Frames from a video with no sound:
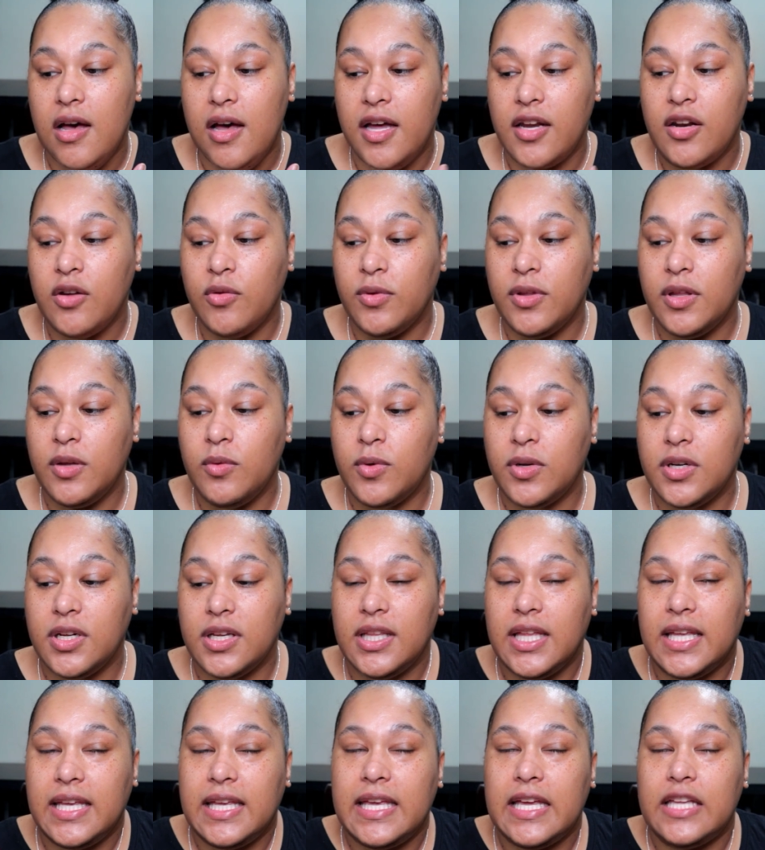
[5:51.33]
don't really want to
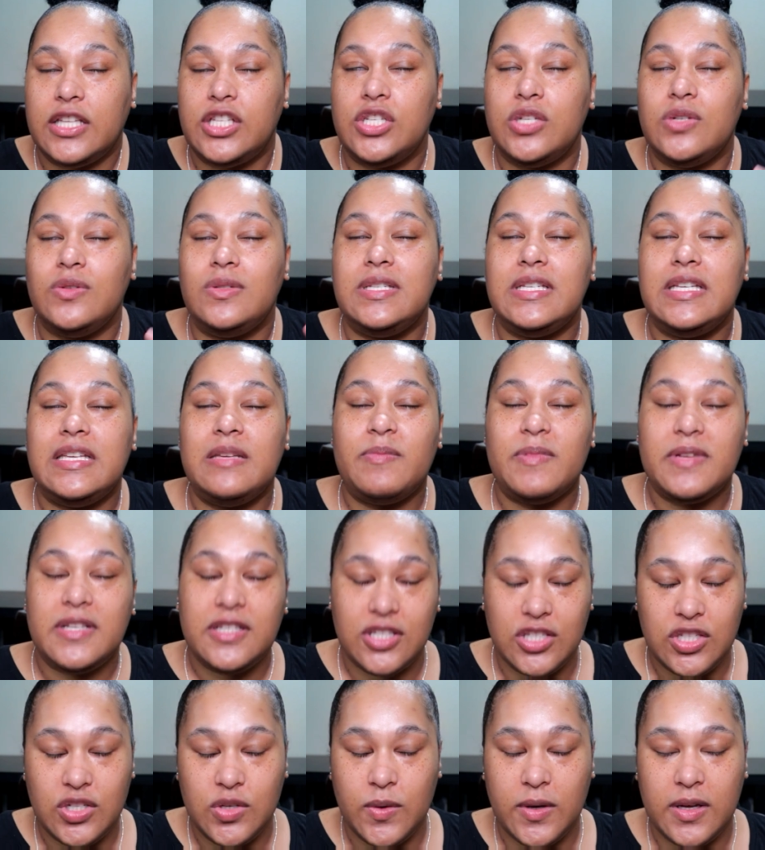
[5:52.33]
like get too deep
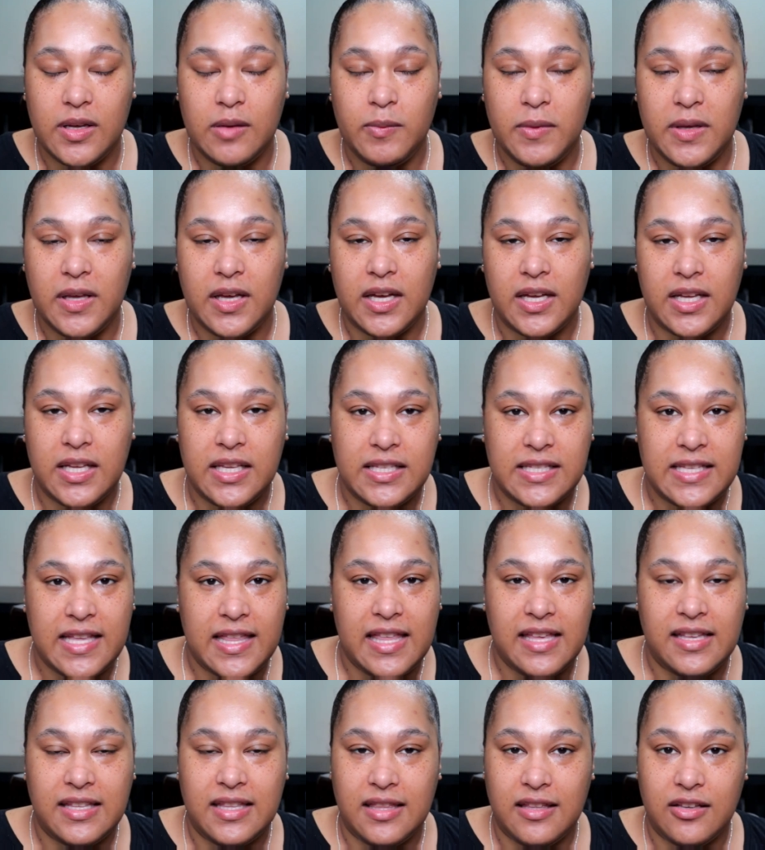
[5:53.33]
into it because I
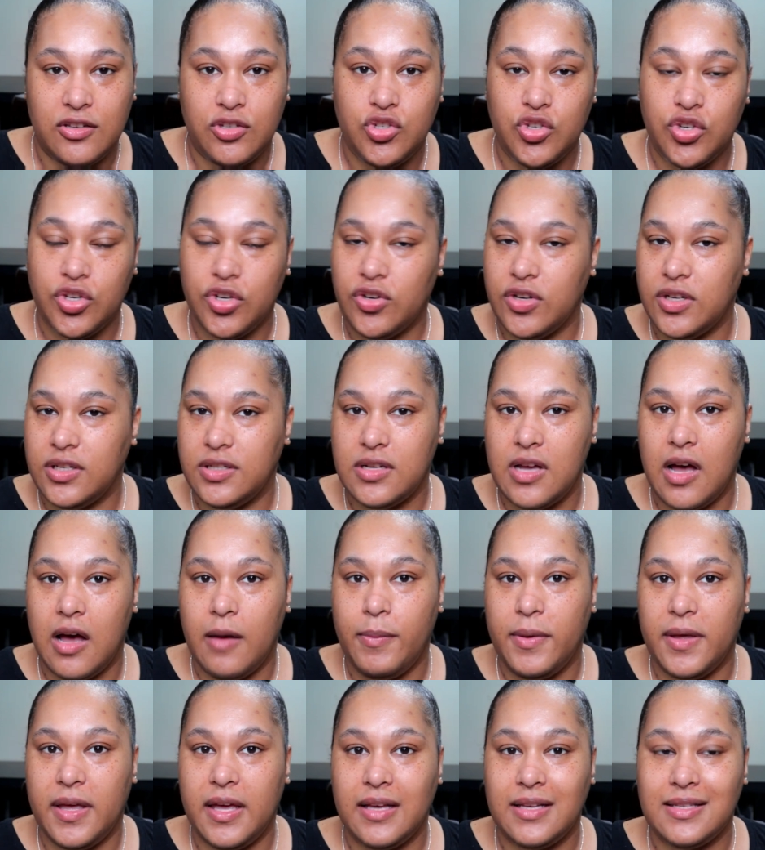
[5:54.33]
think that they're triggering
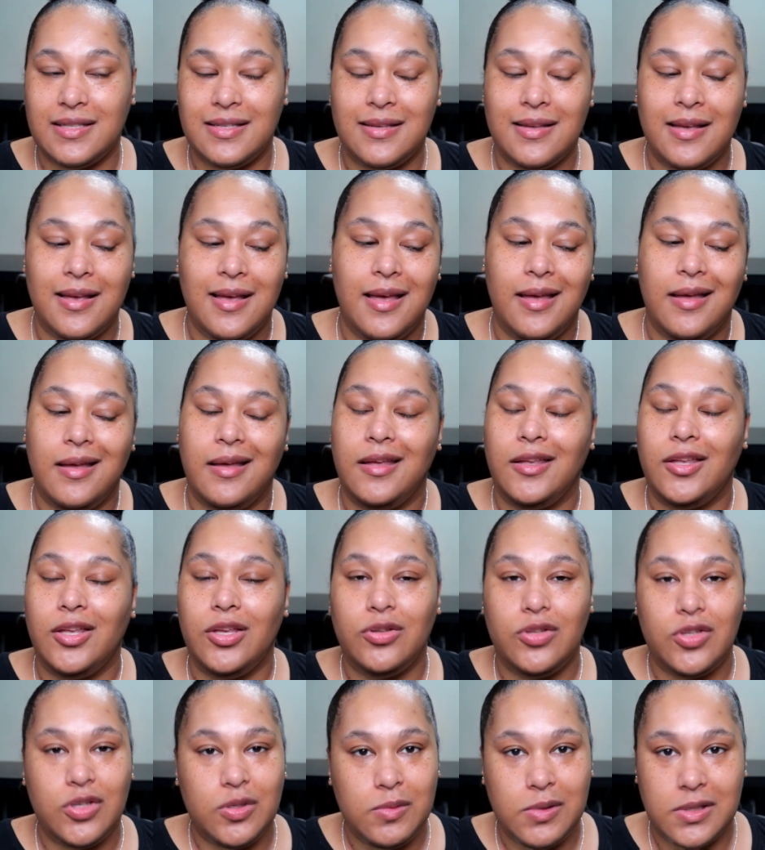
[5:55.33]
topics.
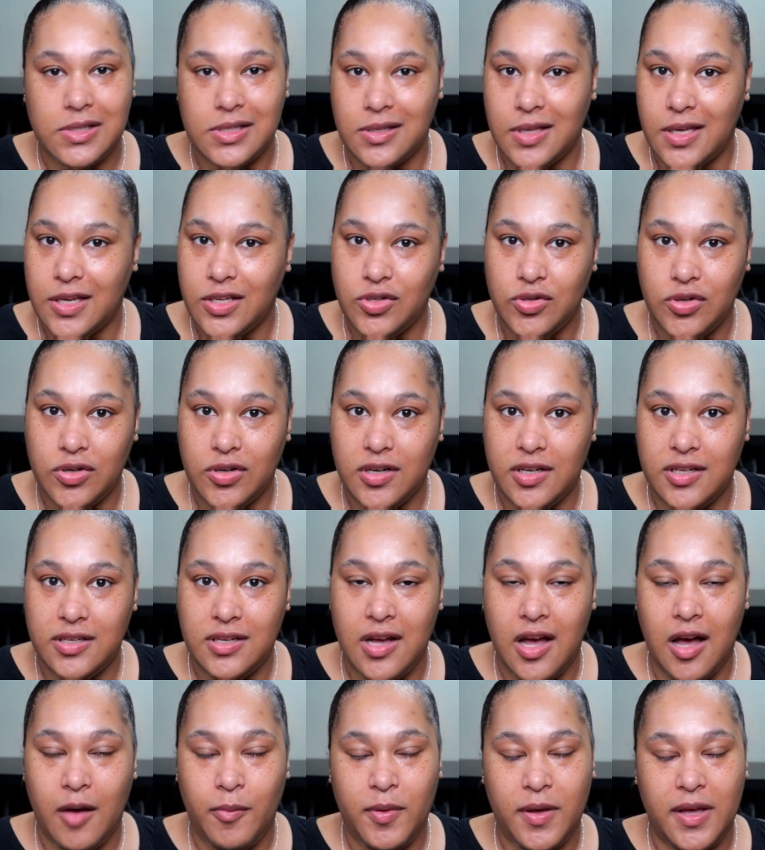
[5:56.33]
YouTube doesn't like triggering
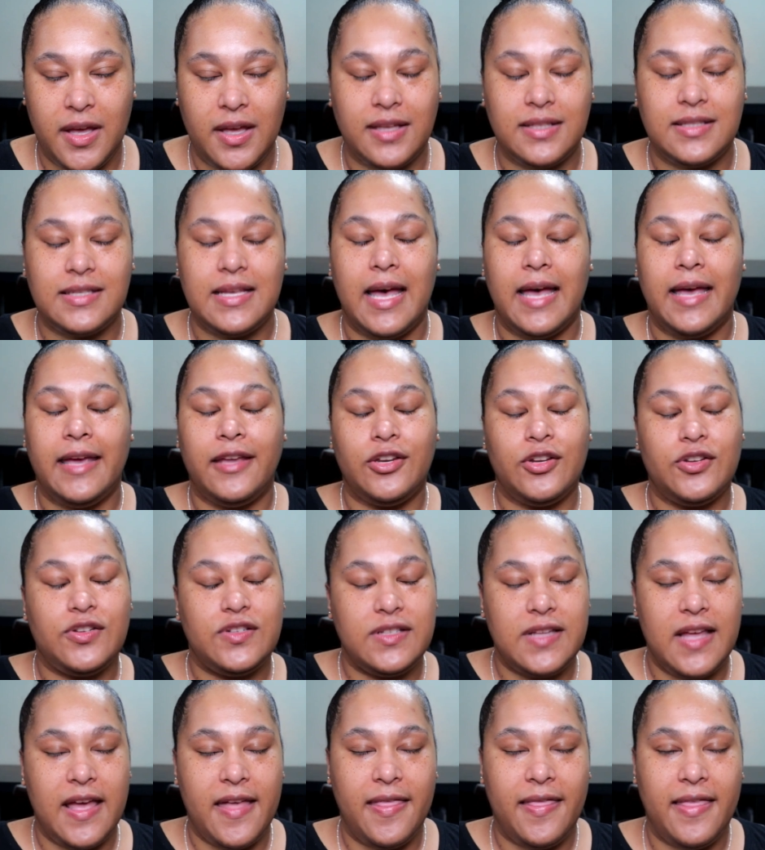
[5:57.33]
topics. I
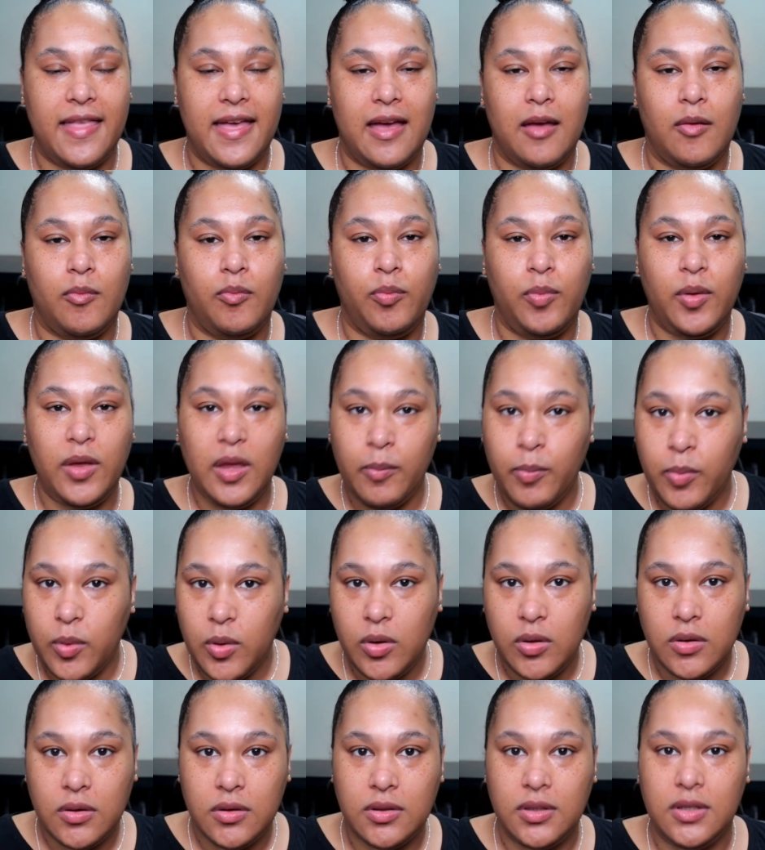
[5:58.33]
understand that
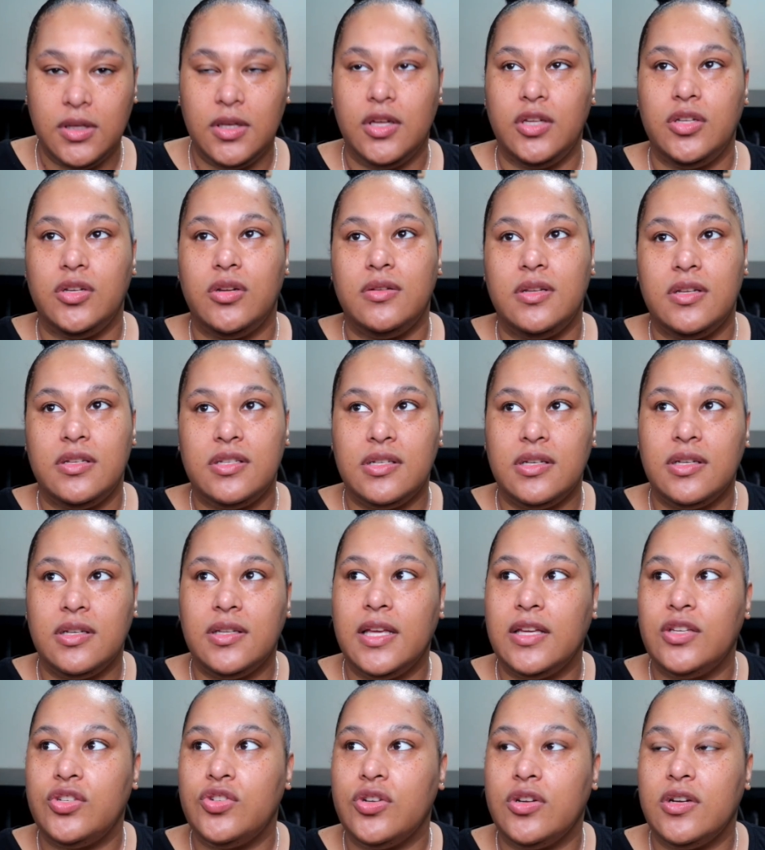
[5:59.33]
people don't
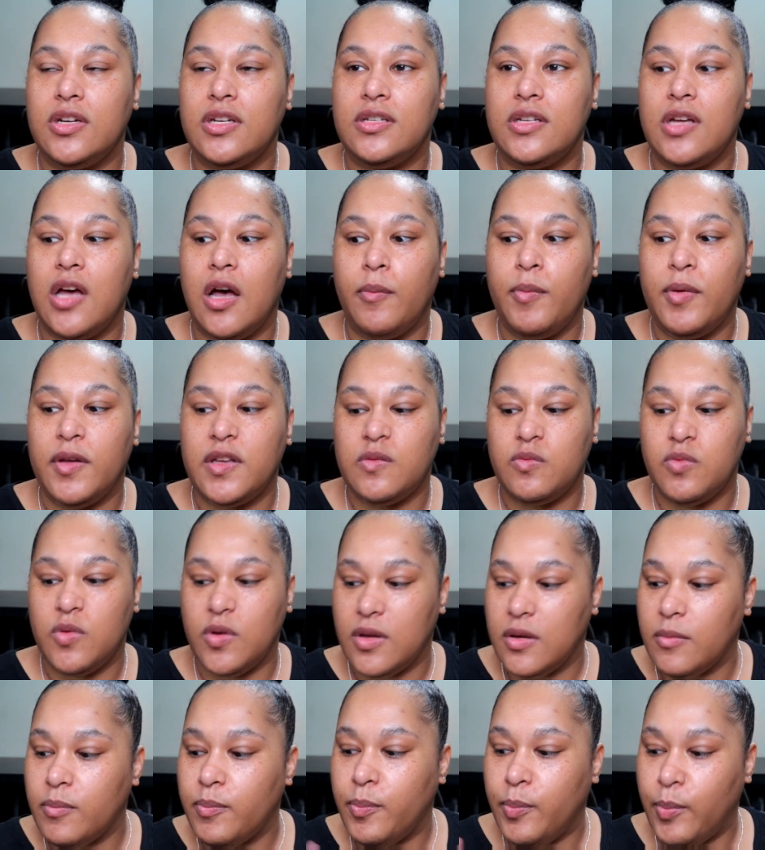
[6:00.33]
necessarily like triggering topics,
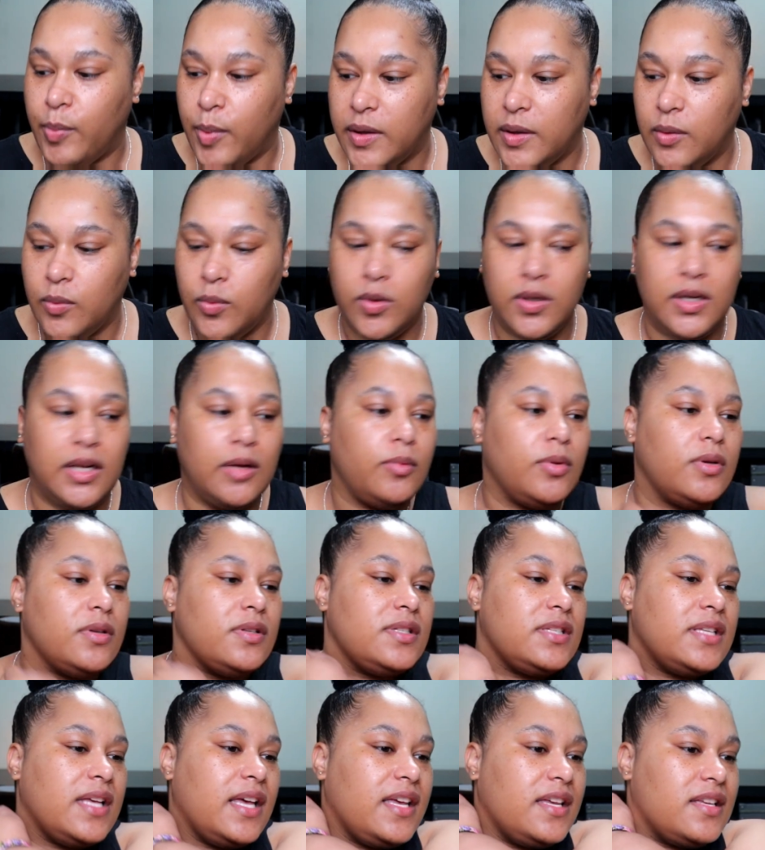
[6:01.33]
but what I will
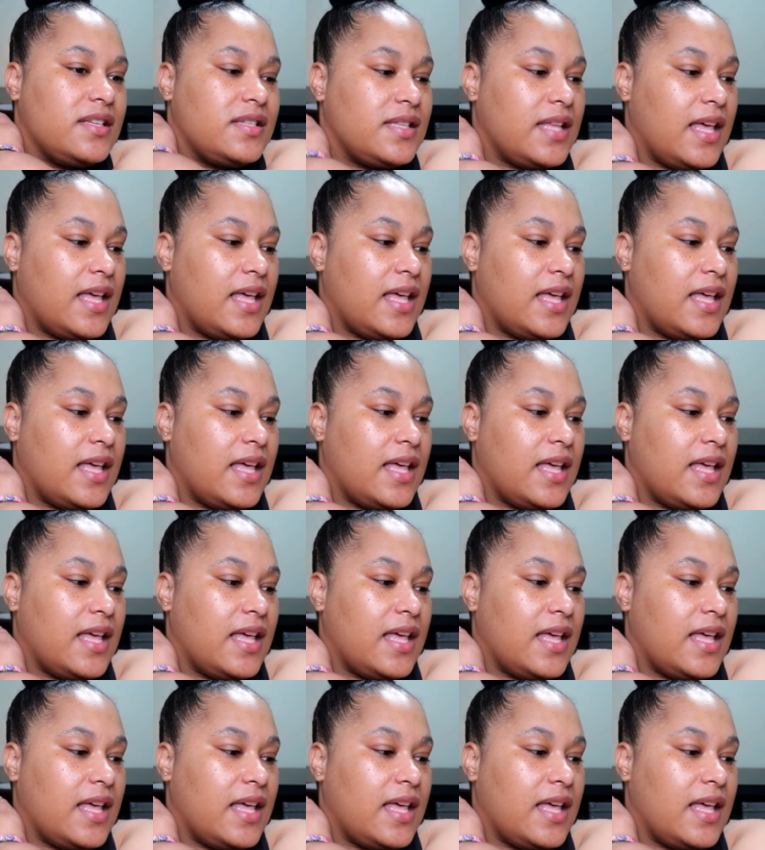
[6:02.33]
say is